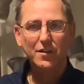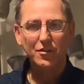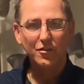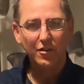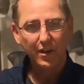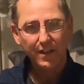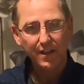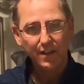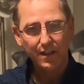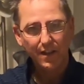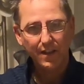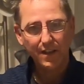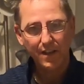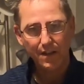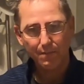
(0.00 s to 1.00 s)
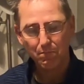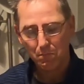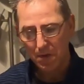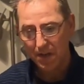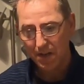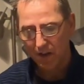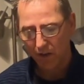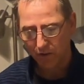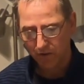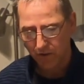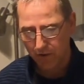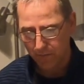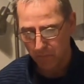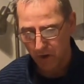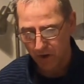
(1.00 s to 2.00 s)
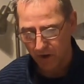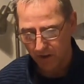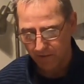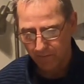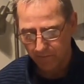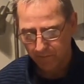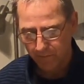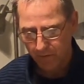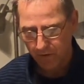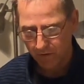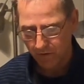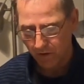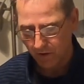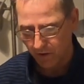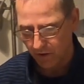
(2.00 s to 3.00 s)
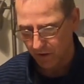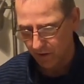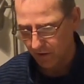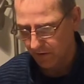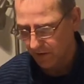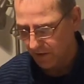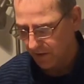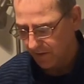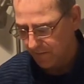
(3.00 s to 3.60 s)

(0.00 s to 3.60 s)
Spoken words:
eating bait on the spot. So